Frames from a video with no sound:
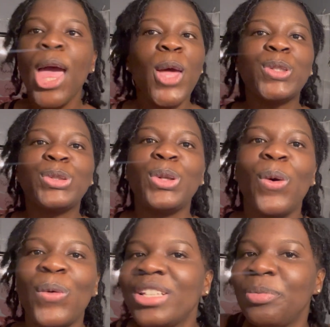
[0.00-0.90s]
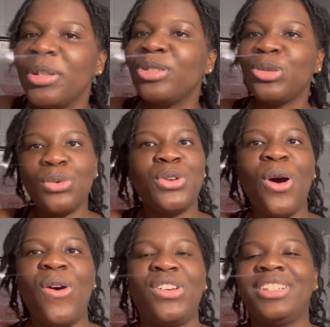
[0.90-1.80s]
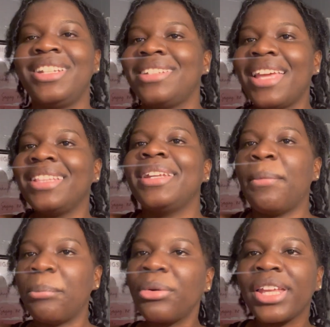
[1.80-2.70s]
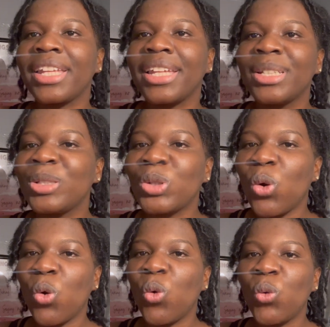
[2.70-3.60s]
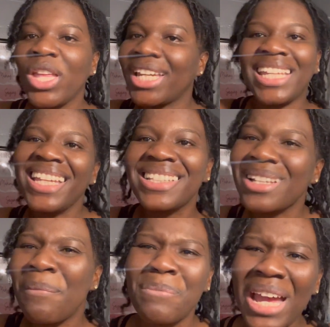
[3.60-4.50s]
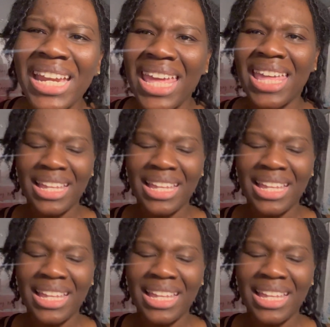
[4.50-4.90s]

So it's been too long since I did a prank. So we got to get somebody.